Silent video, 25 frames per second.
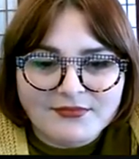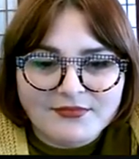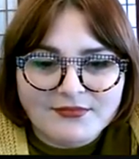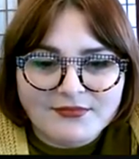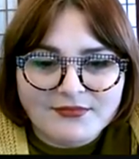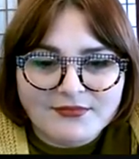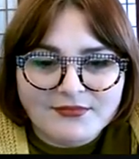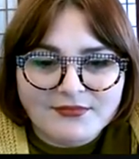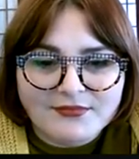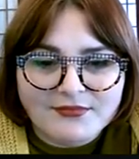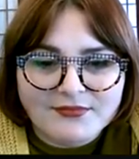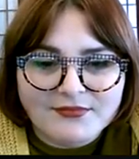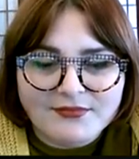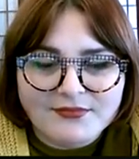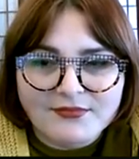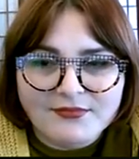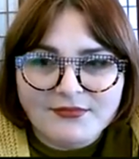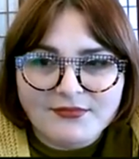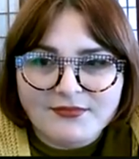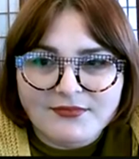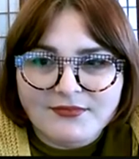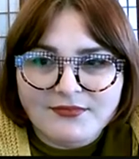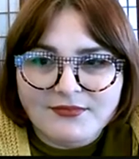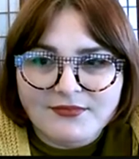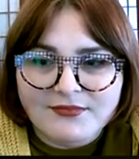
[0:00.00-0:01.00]

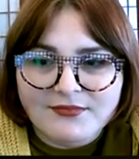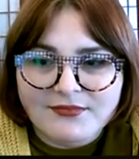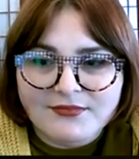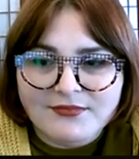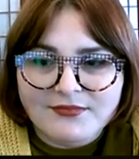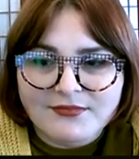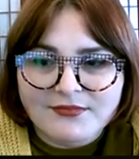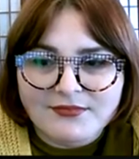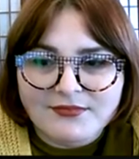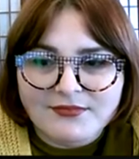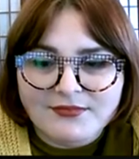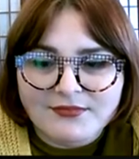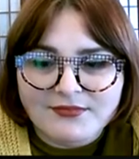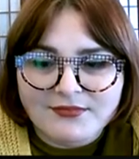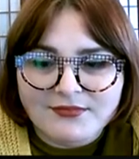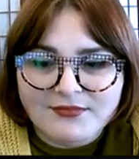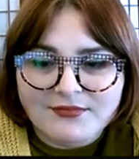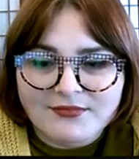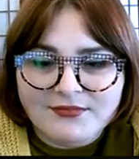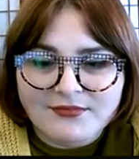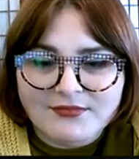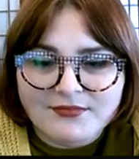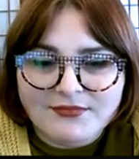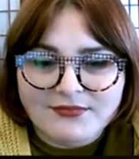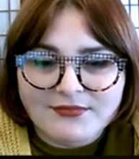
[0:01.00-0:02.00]

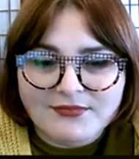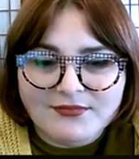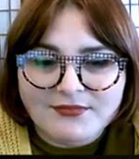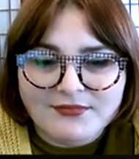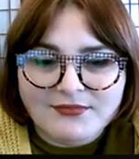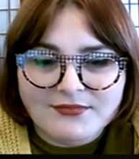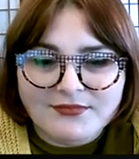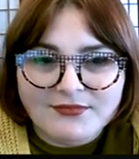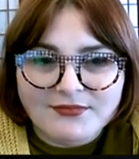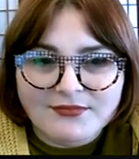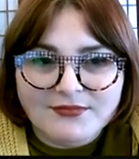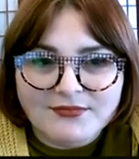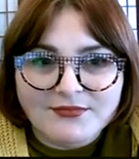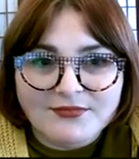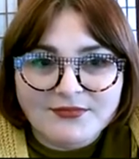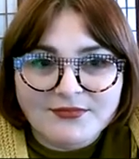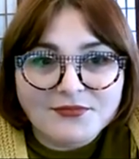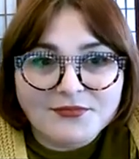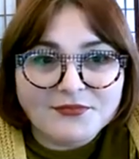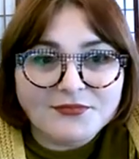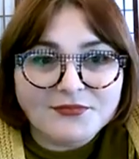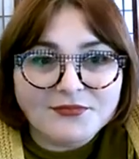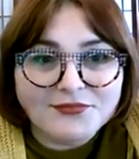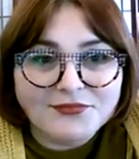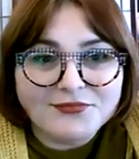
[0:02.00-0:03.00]

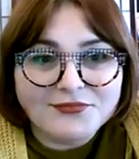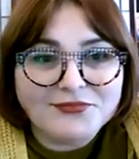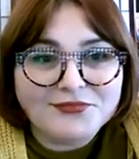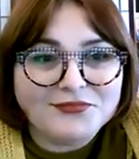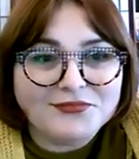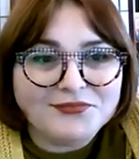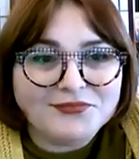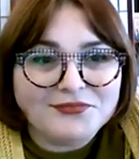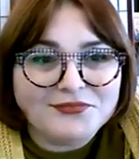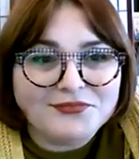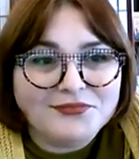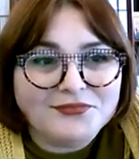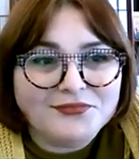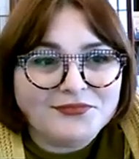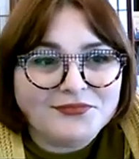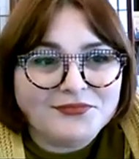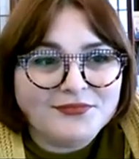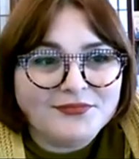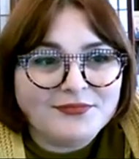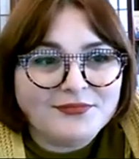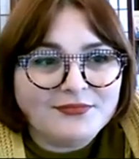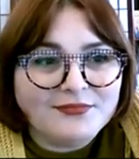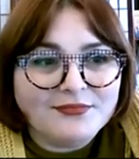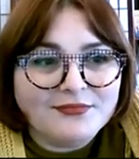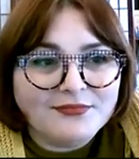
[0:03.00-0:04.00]

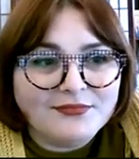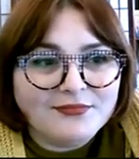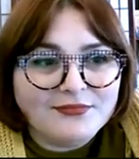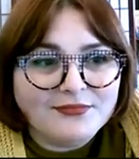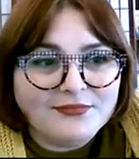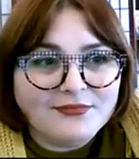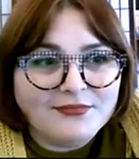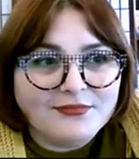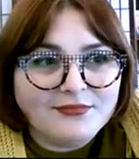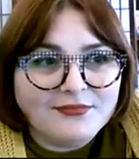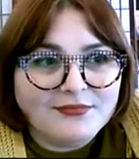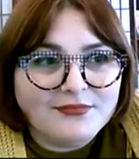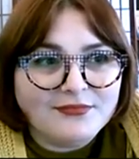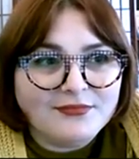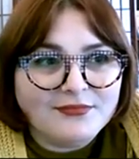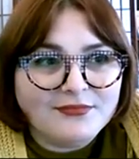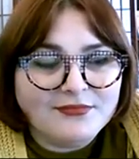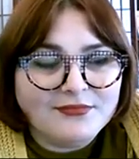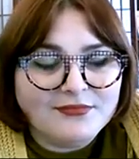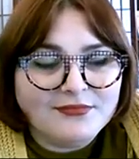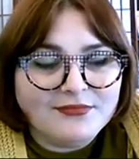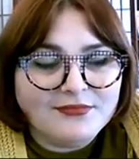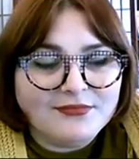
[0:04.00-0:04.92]
(silent)